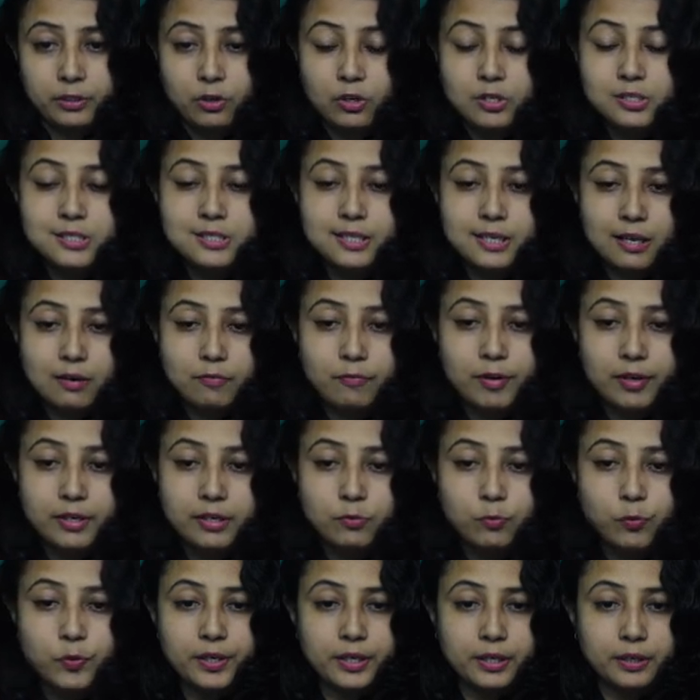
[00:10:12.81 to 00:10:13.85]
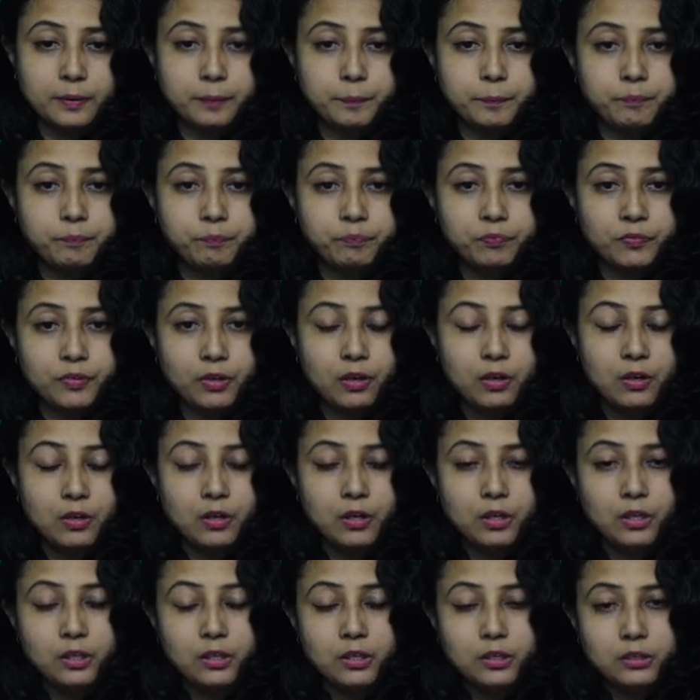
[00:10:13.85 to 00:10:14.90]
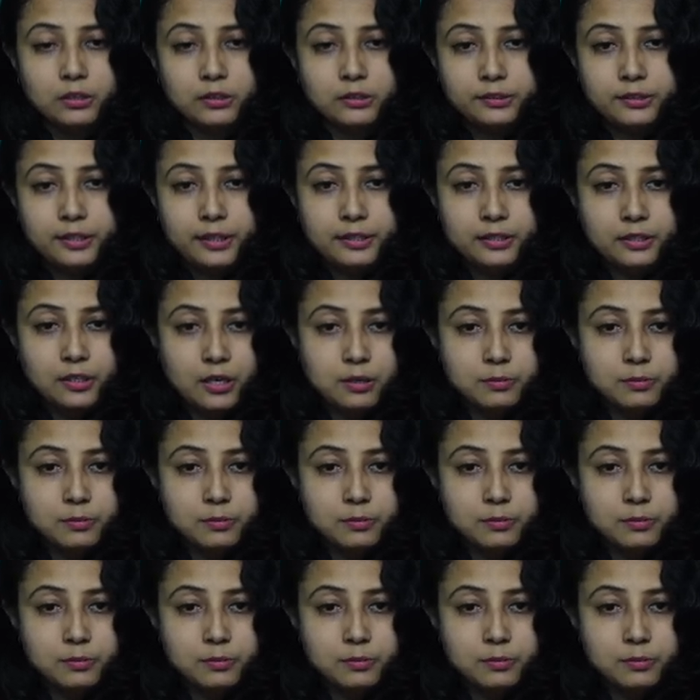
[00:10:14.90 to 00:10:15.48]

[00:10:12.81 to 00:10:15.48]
they are very weak. Then comes